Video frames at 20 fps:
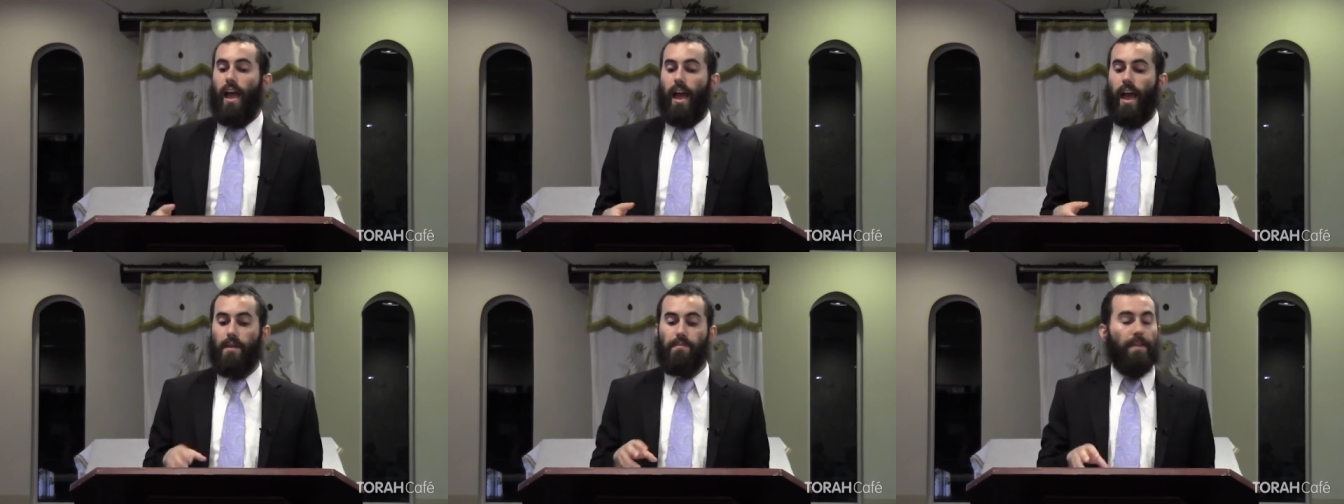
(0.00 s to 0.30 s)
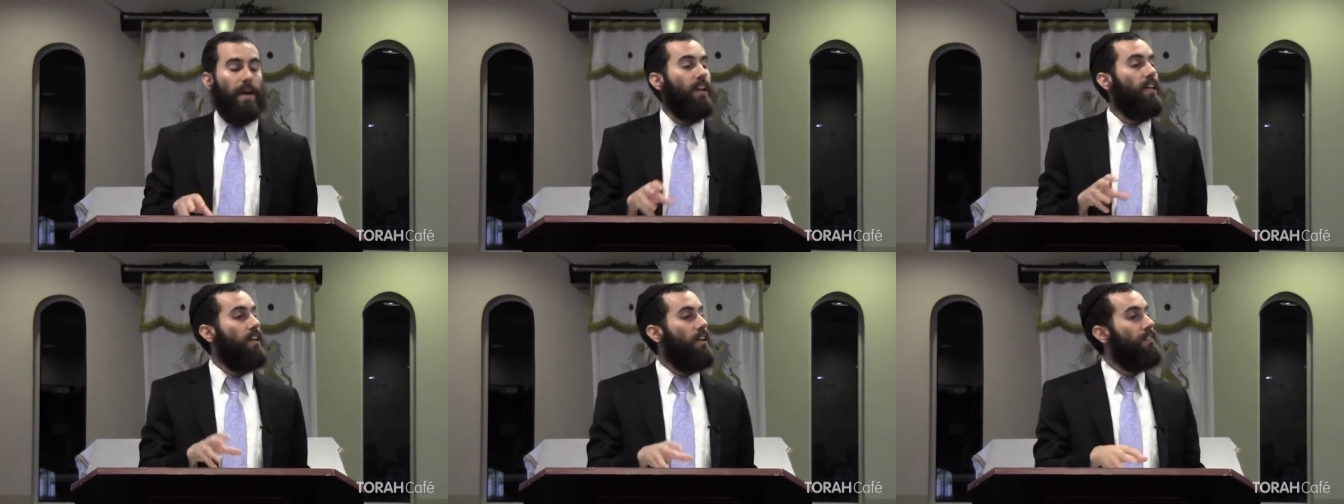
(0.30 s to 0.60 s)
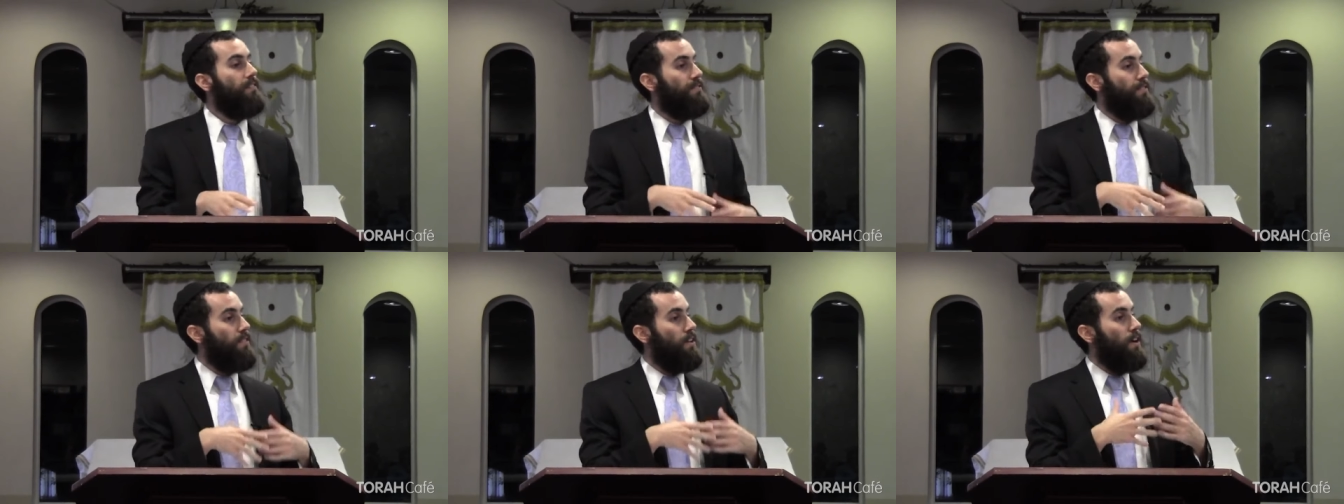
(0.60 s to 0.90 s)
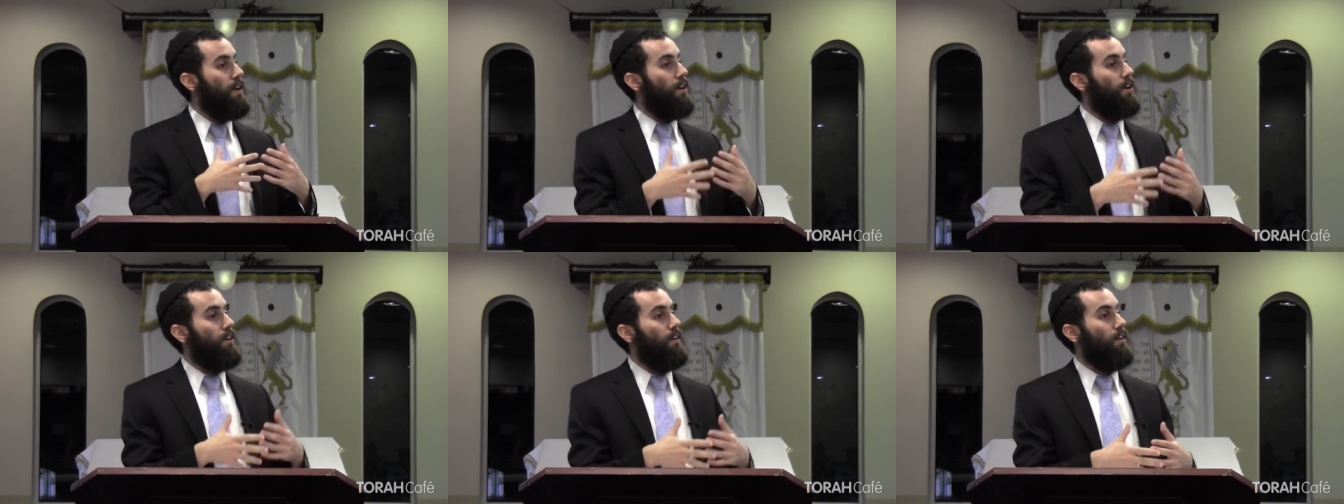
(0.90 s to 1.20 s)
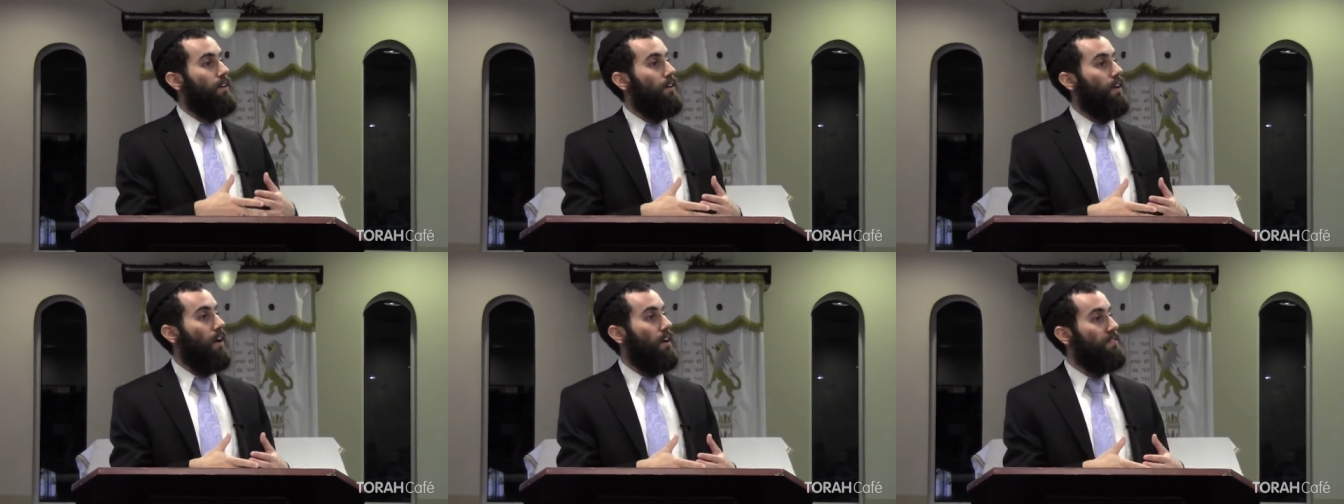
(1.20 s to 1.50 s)
And many of
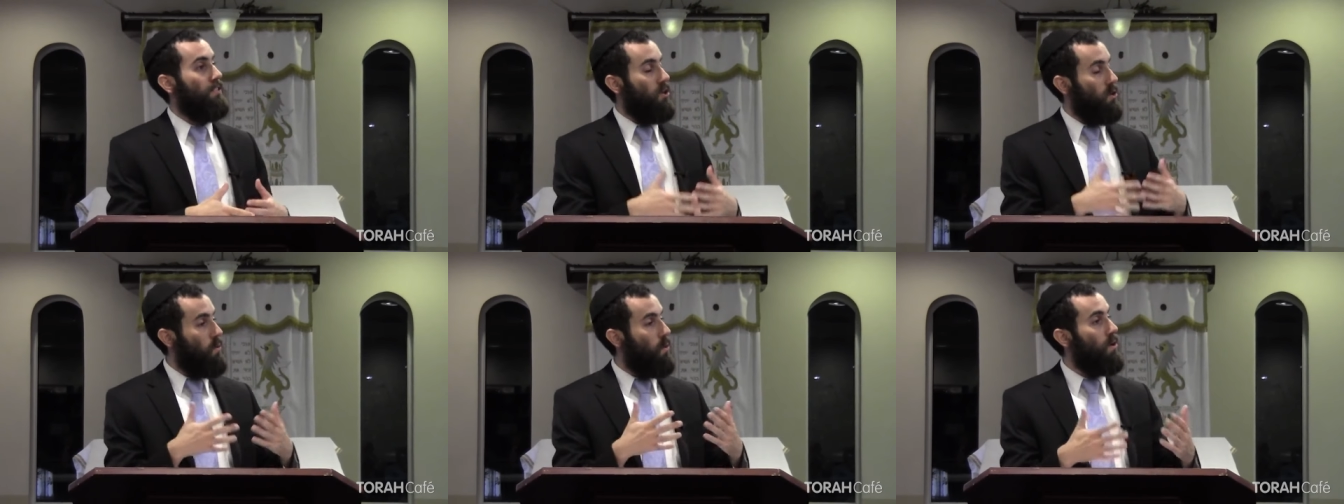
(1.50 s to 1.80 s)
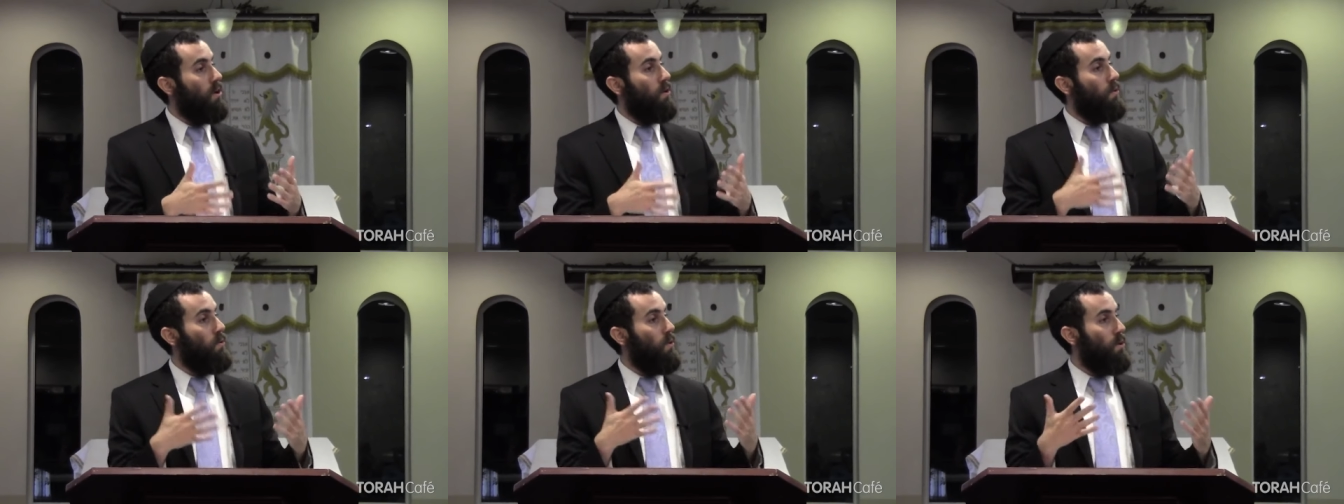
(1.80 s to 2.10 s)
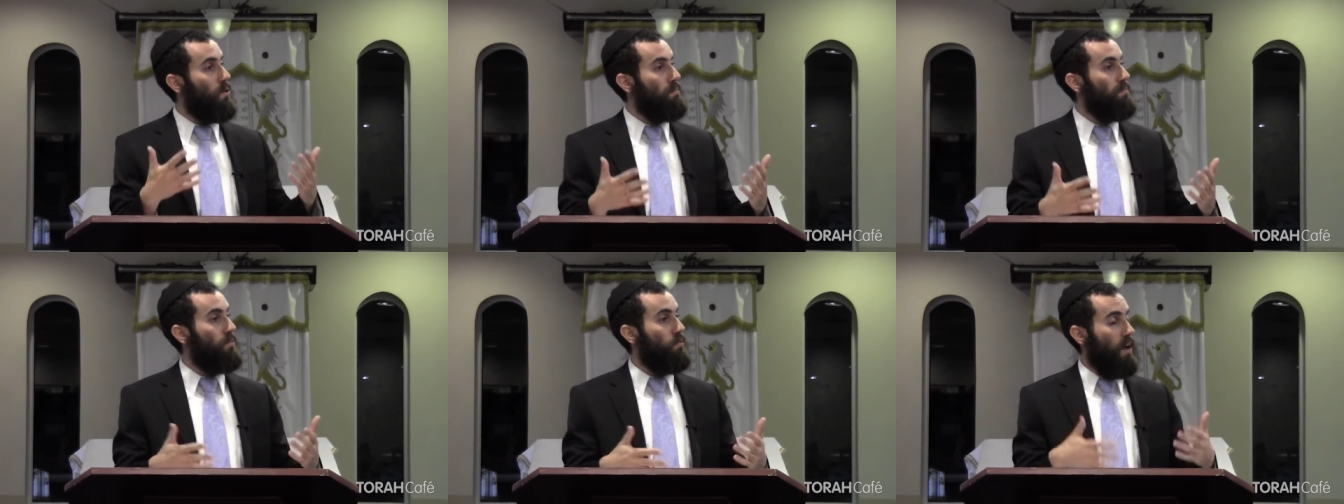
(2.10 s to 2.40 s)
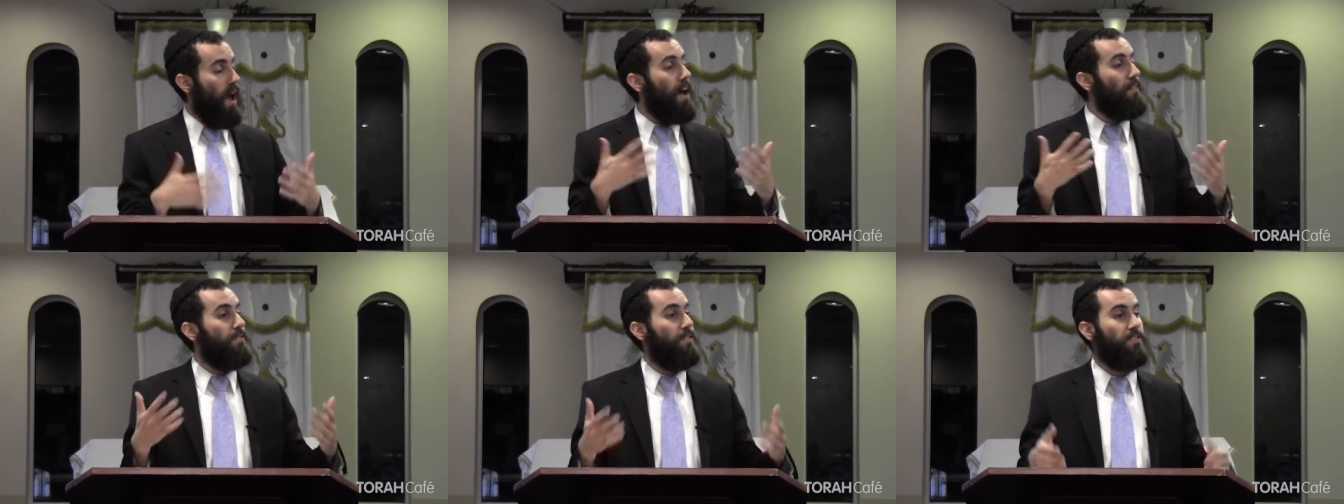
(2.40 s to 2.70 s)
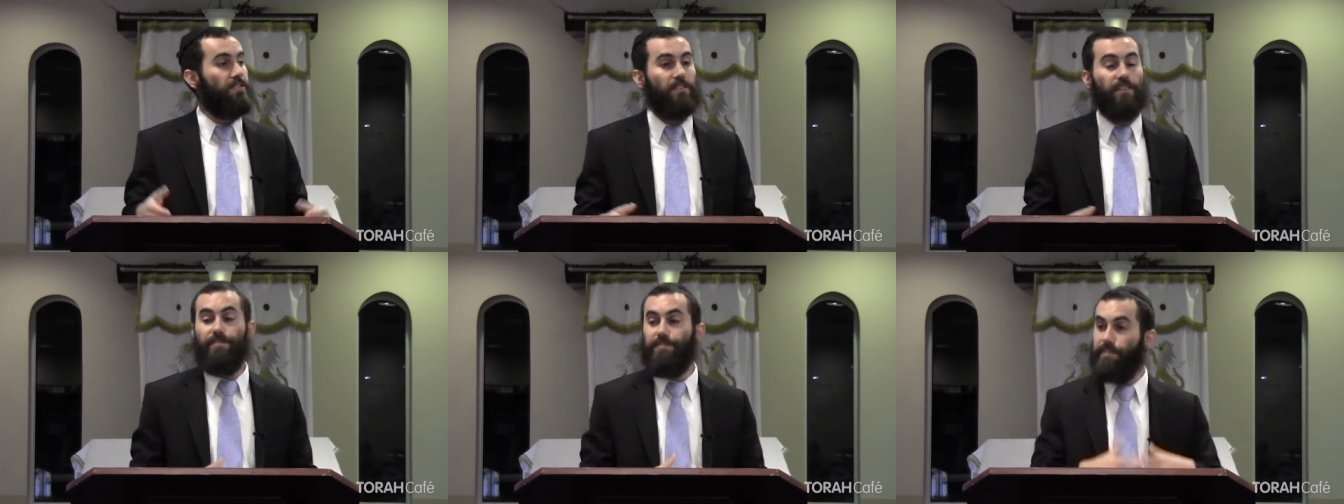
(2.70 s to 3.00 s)
the quote-unquote
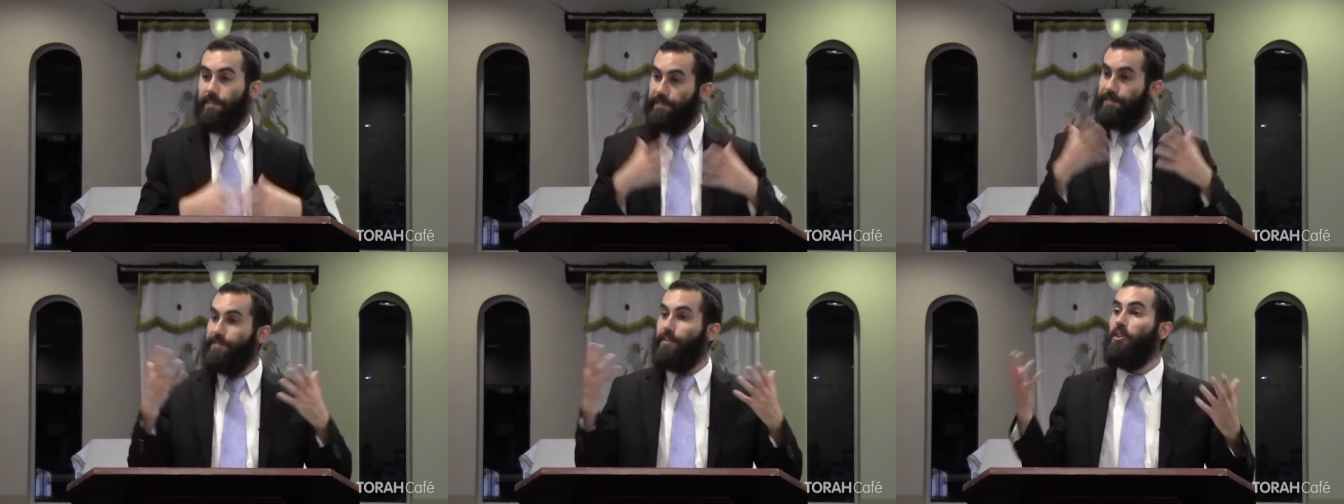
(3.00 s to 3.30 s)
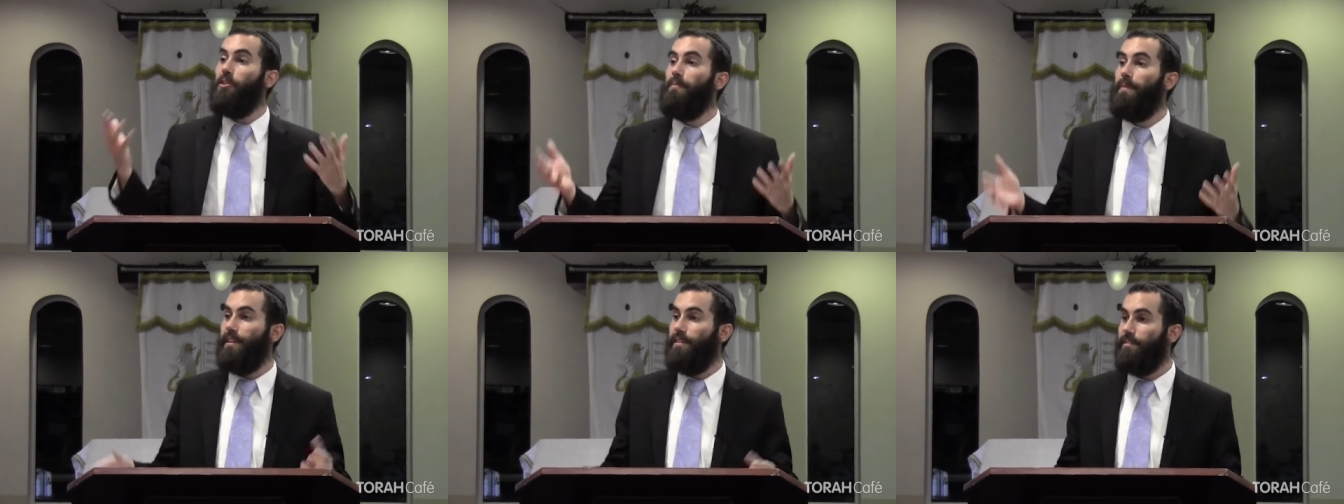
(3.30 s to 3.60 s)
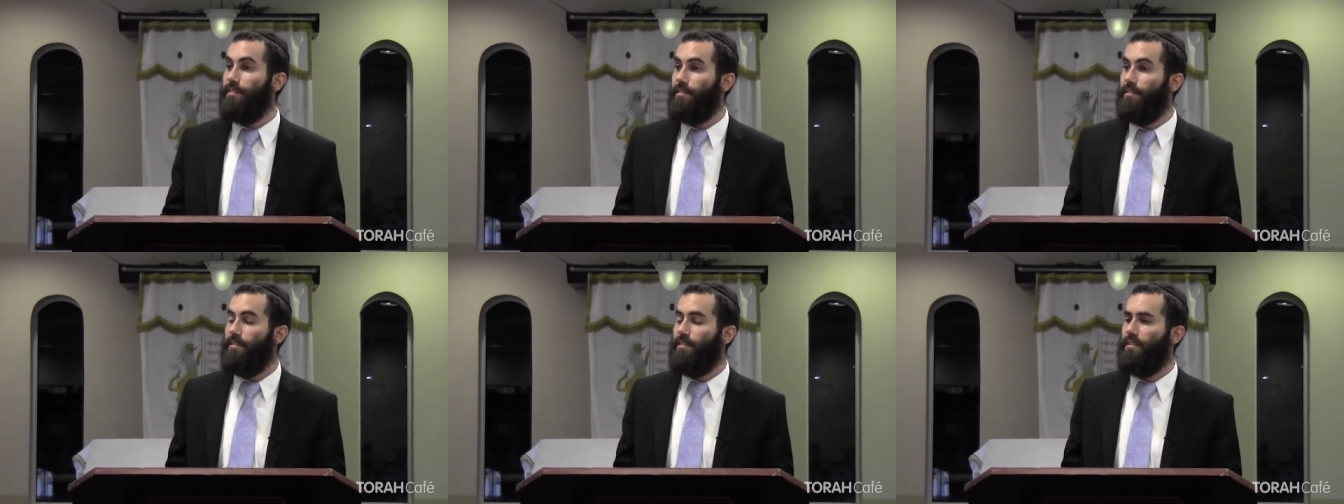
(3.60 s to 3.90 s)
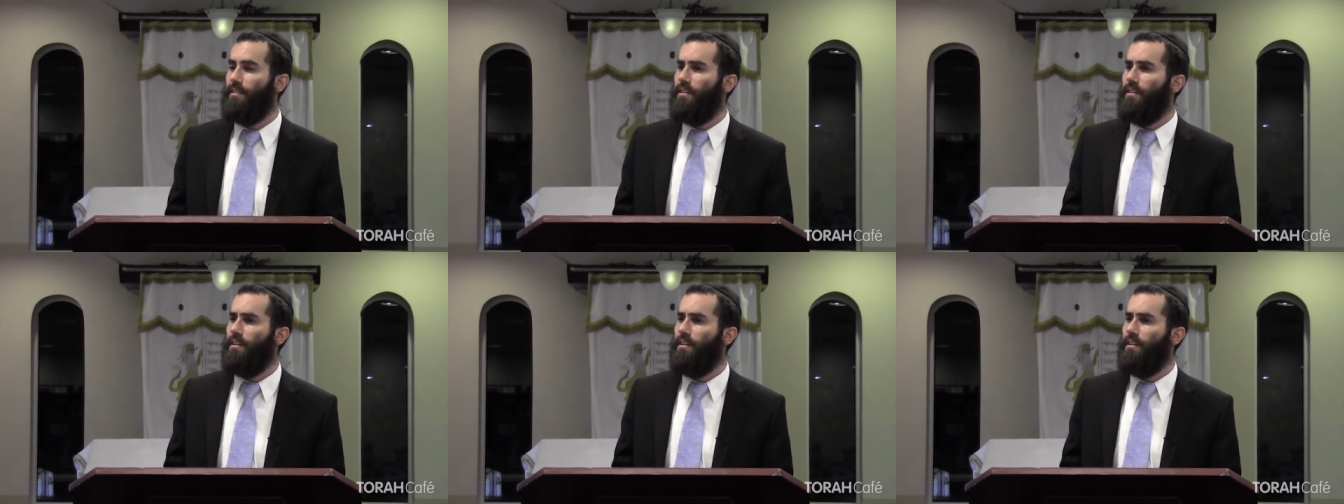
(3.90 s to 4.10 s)
prophecy fulfillment